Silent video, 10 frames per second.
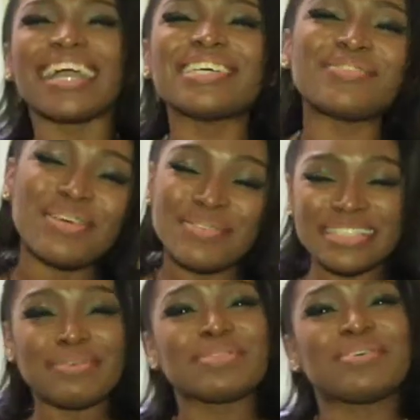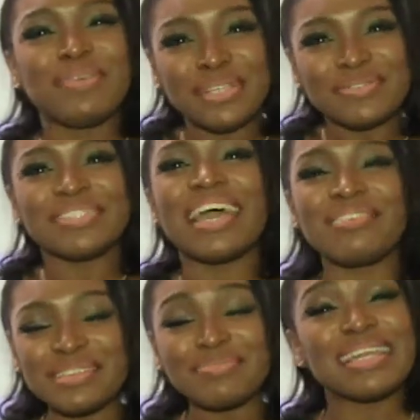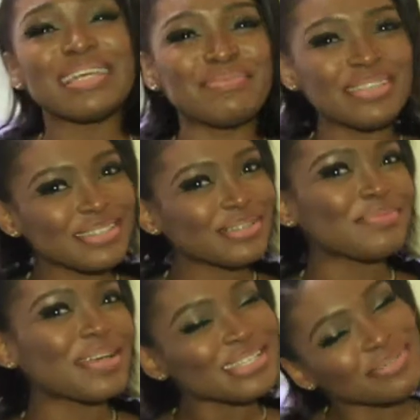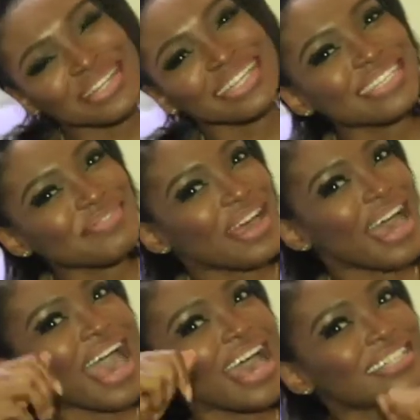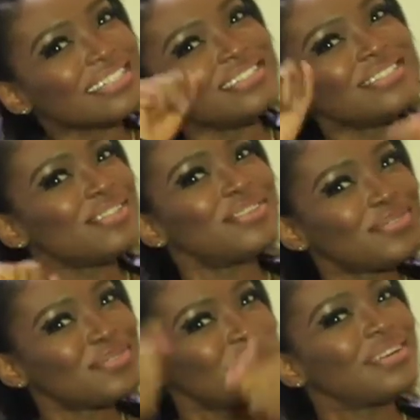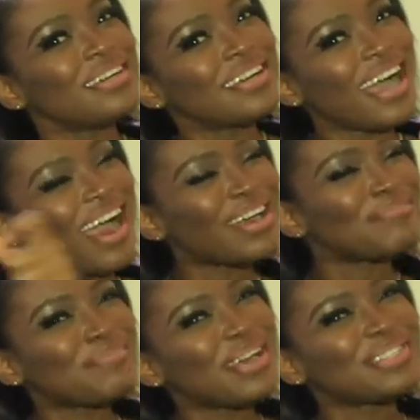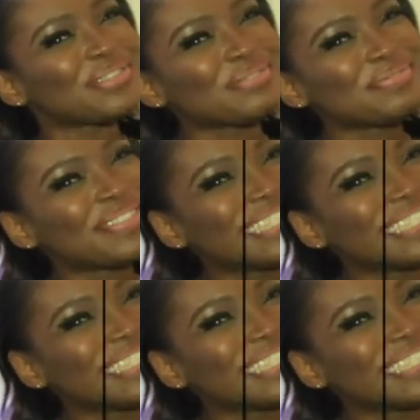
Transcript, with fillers: Hi guys, welcome to this episode of Bedroom Diaries. My name is Tobe, Tobe the Diva, and you are in my bedroom.